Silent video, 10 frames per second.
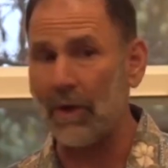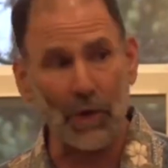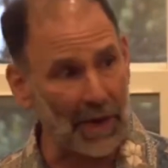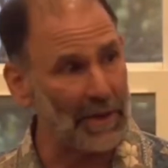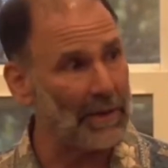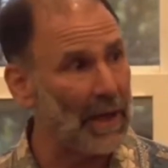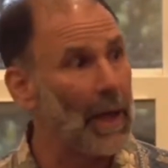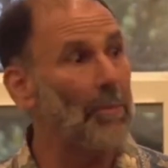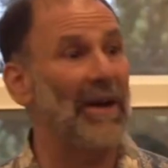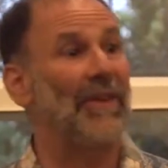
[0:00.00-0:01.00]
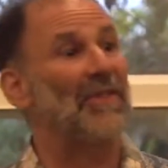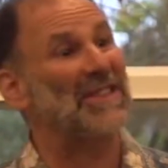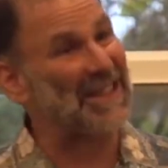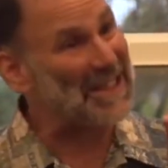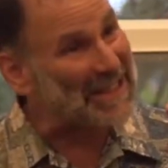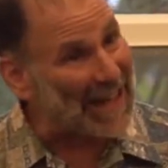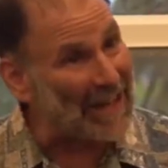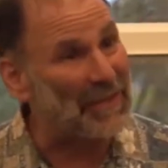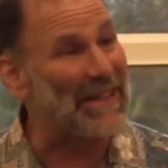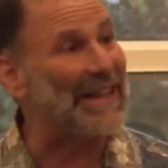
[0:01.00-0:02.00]
Okay? But if it's a
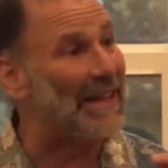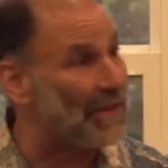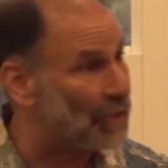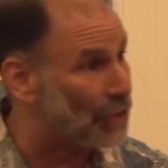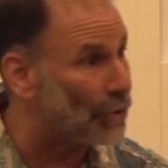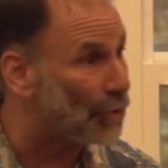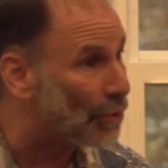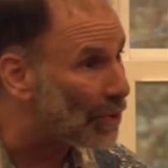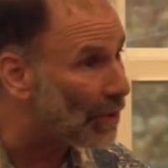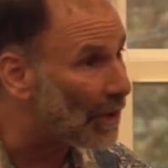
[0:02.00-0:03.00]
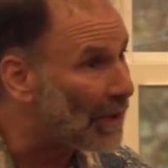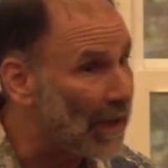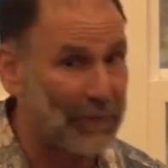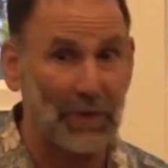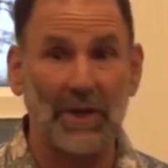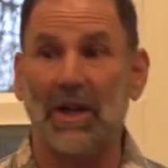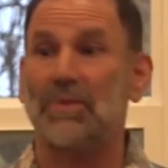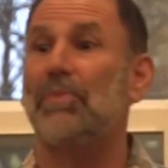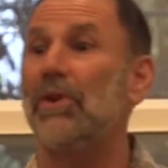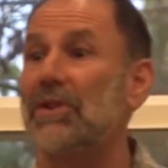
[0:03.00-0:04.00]
safety issue, if your
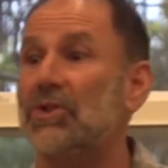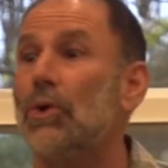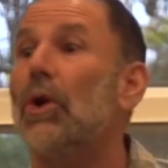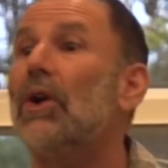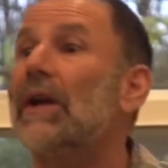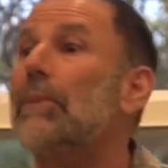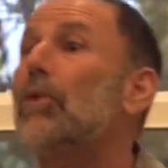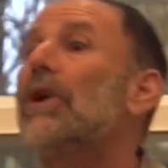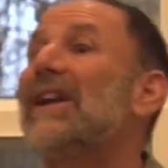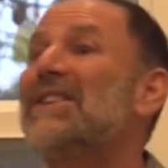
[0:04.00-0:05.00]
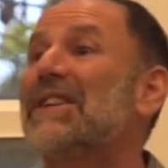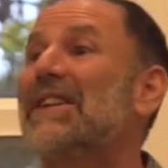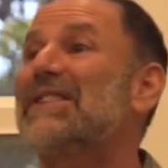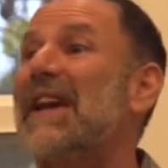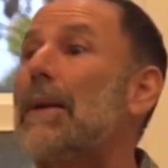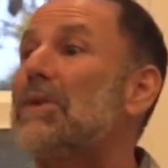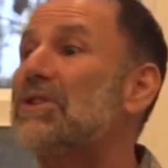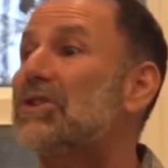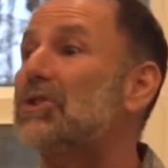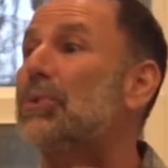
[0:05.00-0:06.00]
dog's pulling so hard I'm worried he's going to
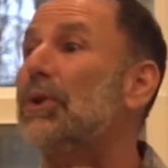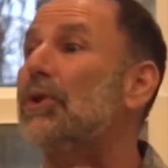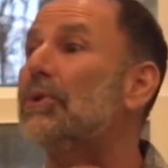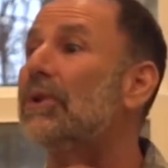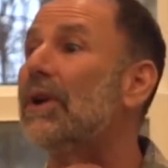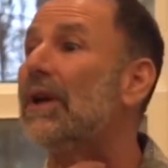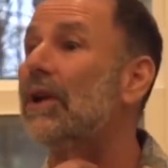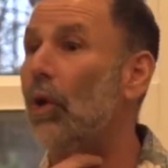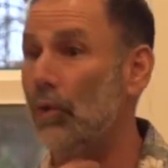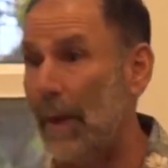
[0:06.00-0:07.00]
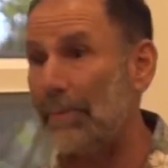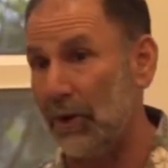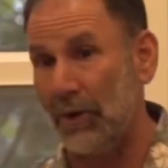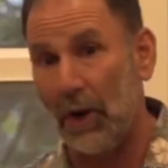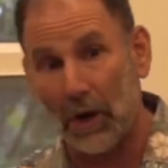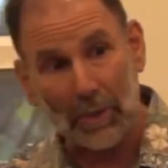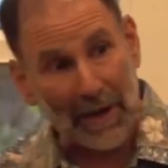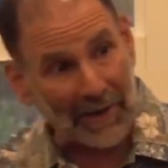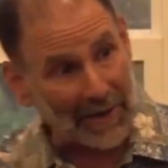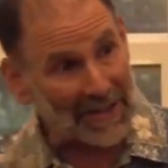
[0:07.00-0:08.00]
damage his throat, or rip your arm
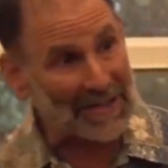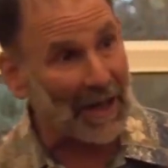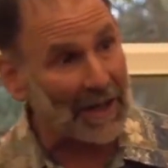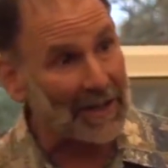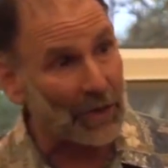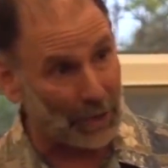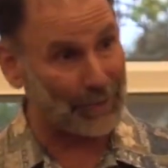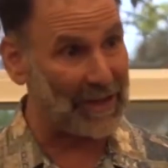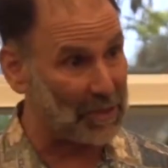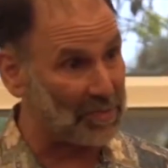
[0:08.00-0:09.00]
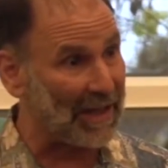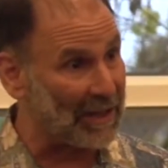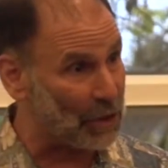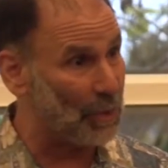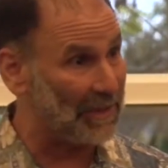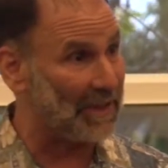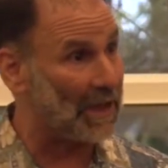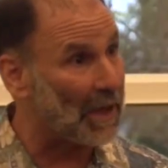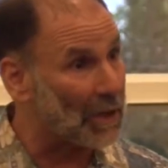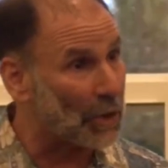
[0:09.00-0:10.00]
out of the socket, or face plant you in the
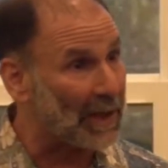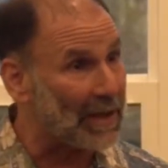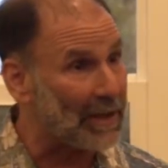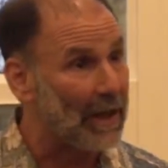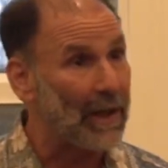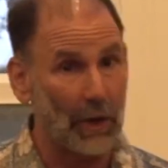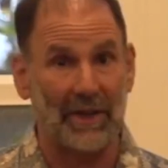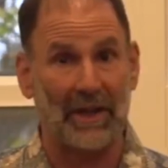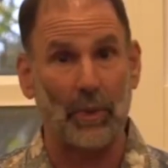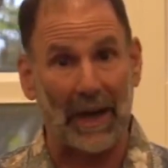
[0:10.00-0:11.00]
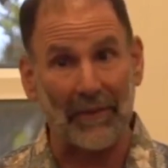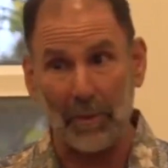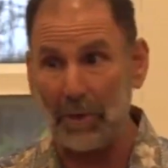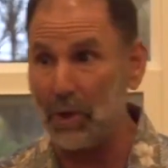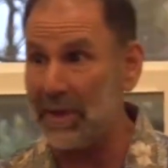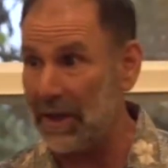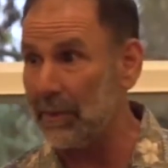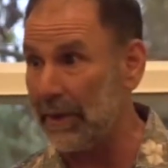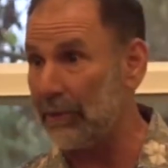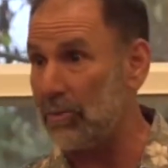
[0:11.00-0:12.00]
concrete, or get away from you and get
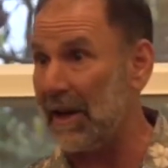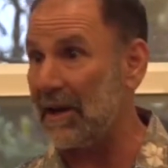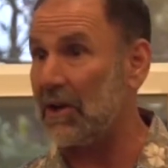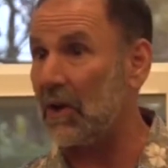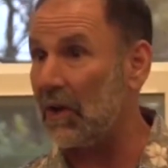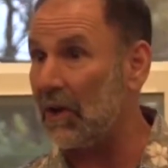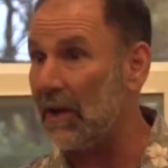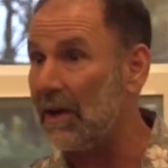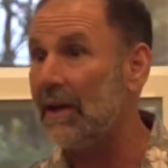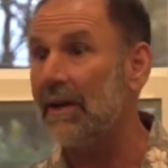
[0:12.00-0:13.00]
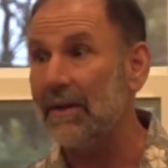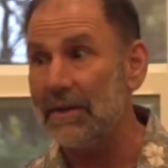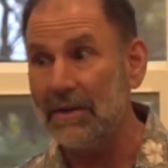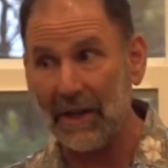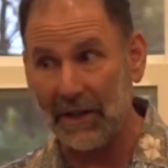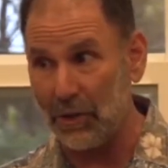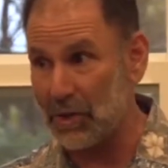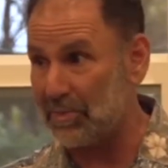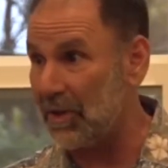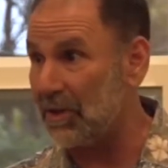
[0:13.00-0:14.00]
run over a car, you got to
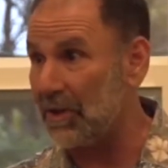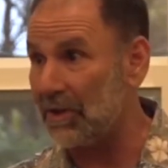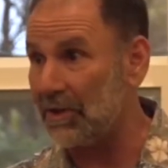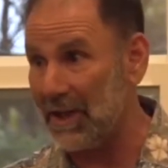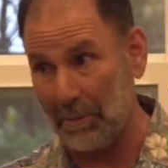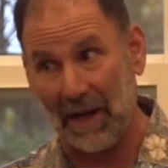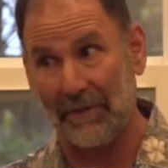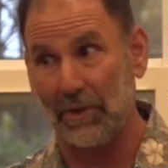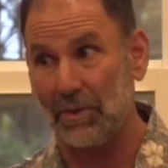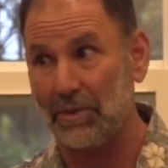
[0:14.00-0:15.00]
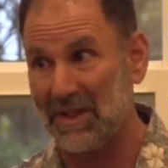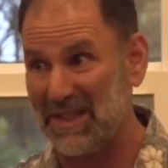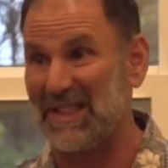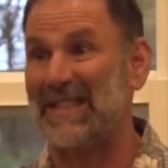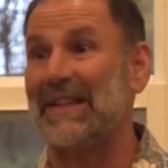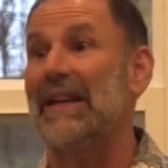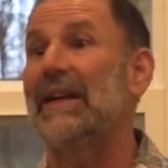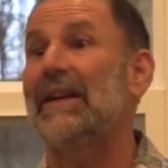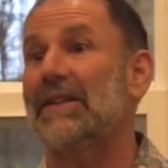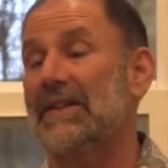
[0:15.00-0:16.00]
use a prong collar. In my view,
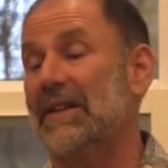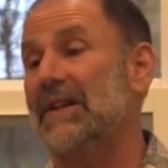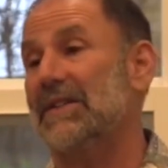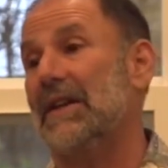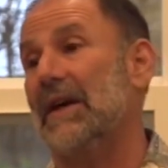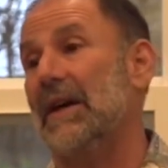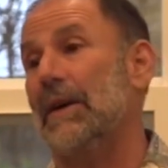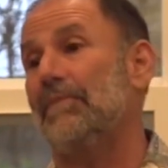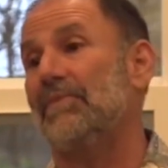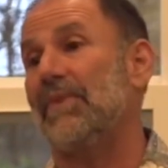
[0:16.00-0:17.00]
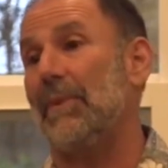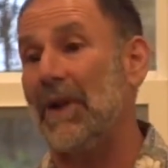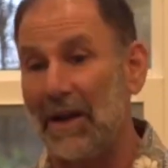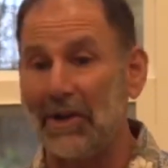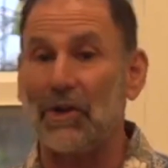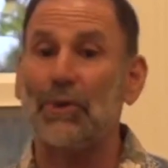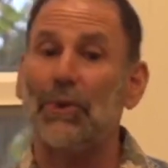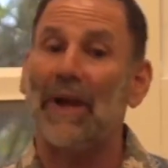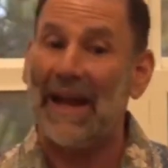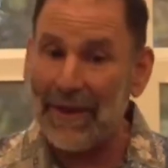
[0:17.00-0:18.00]
I'm not going to go
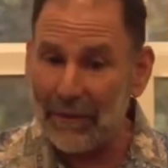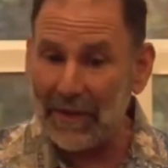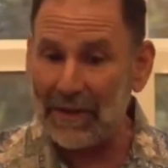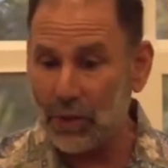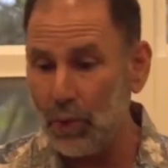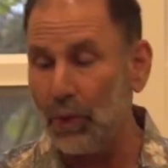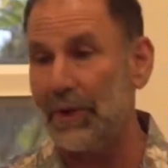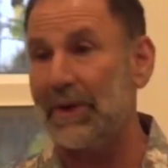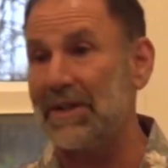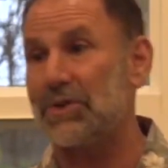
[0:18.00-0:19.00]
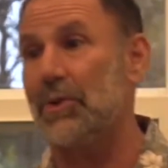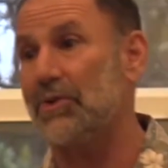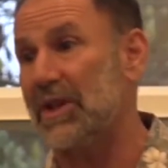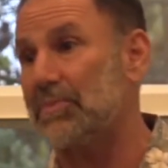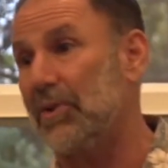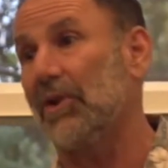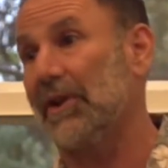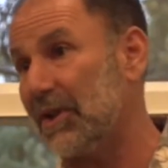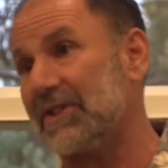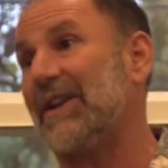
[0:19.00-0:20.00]
through every tool there is to address
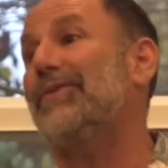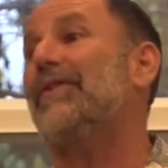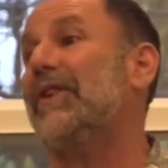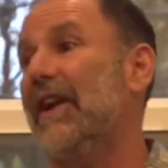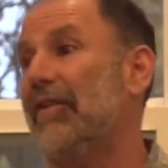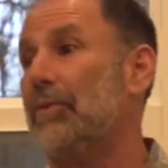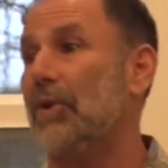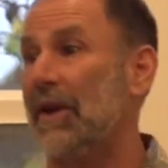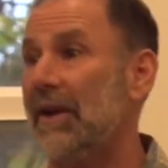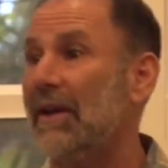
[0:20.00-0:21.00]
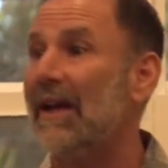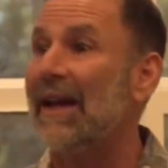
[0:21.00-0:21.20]
pulling. There's like 50 of them, okay?